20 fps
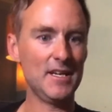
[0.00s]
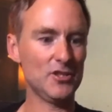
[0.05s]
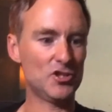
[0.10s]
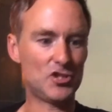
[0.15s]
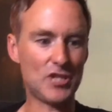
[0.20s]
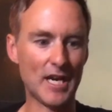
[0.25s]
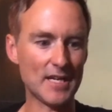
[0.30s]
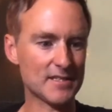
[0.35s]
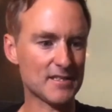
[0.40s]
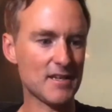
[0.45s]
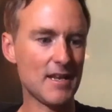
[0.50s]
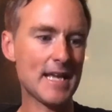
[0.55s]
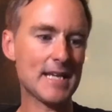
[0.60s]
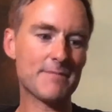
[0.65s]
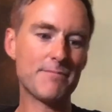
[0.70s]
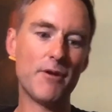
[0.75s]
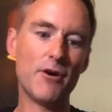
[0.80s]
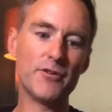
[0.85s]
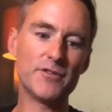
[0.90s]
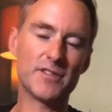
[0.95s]
Just like
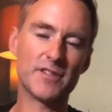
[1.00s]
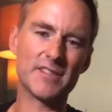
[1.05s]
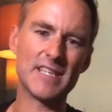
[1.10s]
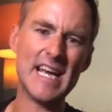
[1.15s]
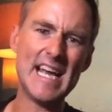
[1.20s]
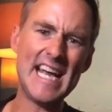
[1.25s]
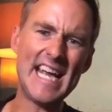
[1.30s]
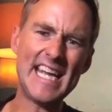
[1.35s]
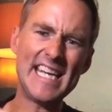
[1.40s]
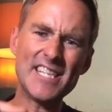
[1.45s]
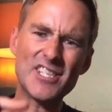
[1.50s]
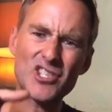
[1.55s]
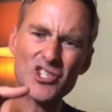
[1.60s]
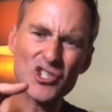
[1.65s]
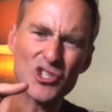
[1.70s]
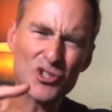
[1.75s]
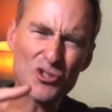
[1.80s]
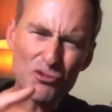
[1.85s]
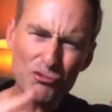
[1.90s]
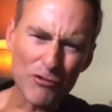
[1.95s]
Moses, he
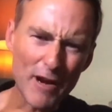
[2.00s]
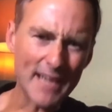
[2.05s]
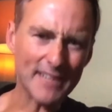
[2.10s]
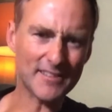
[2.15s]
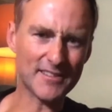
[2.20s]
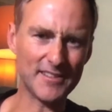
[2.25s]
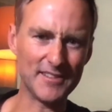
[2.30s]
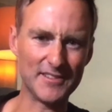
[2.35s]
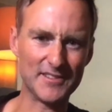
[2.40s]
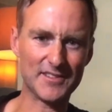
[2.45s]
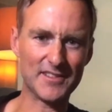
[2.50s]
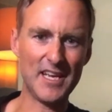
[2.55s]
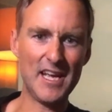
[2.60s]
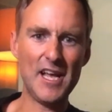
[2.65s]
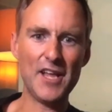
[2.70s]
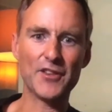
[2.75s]
stresses